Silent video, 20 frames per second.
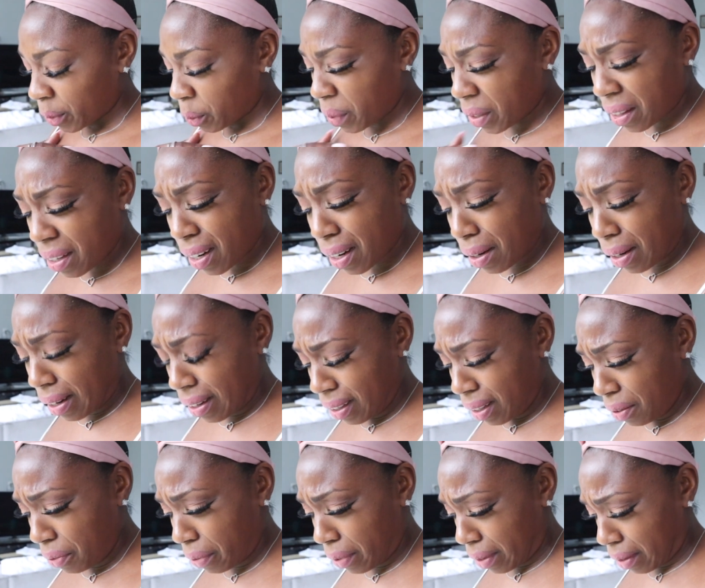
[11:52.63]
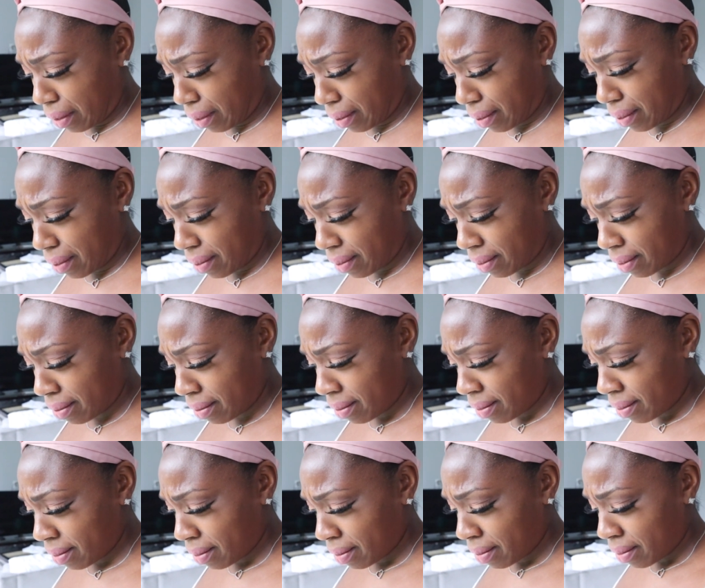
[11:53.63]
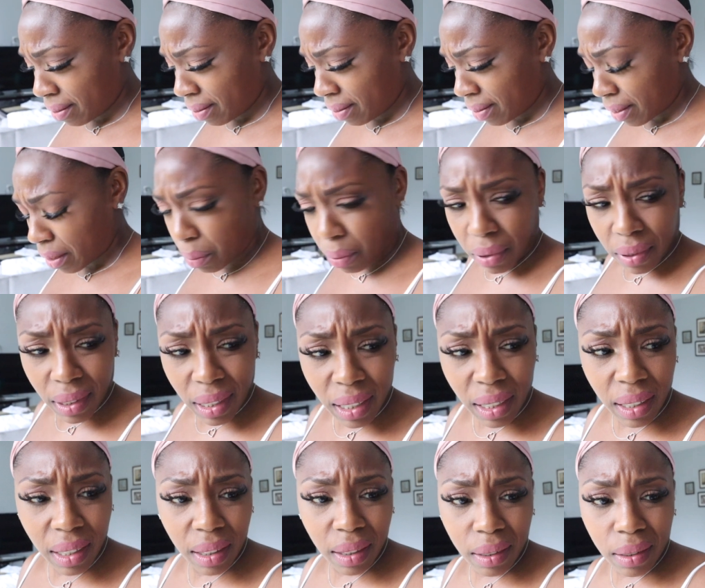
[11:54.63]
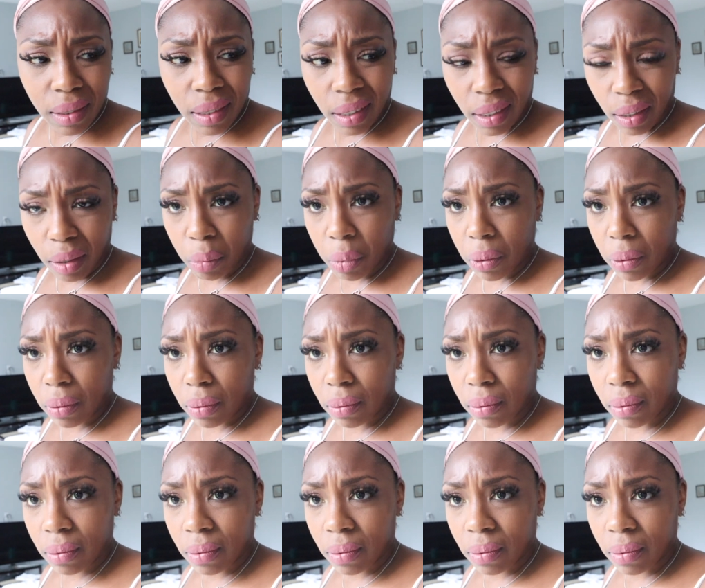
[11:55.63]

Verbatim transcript: where did I leave this? He was eating at the table.